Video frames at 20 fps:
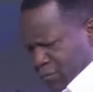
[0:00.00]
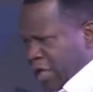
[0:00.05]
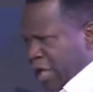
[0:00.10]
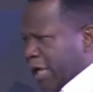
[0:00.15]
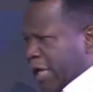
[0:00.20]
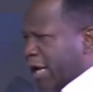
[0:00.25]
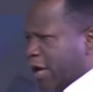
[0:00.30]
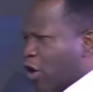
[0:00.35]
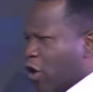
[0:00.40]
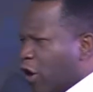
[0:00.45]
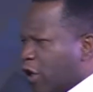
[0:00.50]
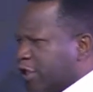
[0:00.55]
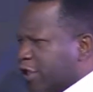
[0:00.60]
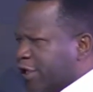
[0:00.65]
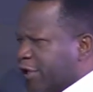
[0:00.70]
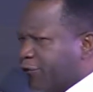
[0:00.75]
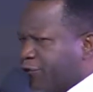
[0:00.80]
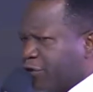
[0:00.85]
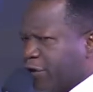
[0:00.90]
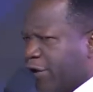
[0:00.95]
Let God
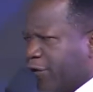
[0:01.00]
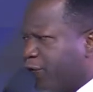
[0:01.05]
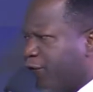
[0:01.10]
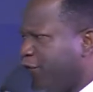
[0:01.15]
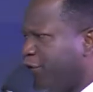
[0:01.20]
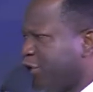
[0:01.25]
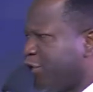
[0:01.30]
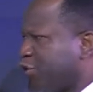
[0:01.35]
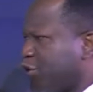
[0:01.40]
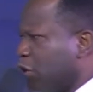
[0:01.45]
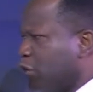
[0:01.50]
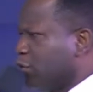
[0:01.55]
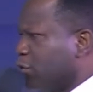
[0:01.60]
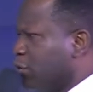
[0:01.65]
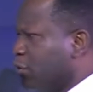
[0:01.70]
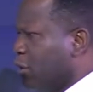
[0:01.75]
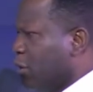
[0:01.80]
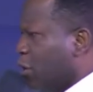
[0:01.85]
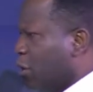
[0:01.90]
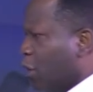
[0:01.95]
give you a vision
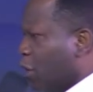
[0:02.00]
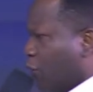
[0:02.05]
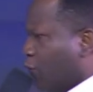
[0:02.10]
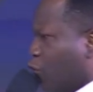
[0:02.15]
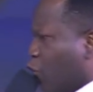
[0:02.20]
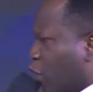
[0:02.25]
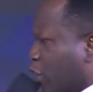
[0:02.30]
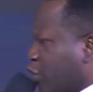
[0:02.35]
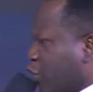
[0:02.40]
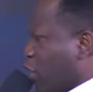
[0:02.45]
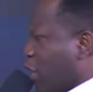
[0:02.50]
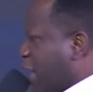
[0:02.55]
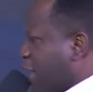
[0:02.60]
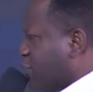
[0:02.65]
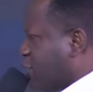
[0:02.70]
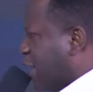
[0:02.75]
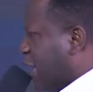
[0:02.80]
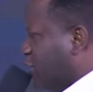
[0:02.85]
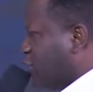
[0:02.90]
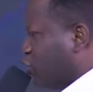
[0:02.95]
of what you can
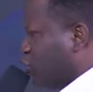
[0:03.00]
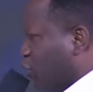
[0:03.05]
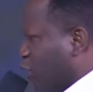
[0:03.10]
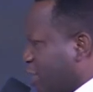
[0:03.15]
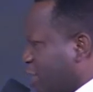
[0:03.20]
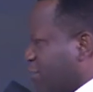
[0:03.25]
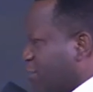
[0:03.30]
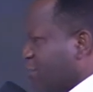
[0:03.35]
start doing.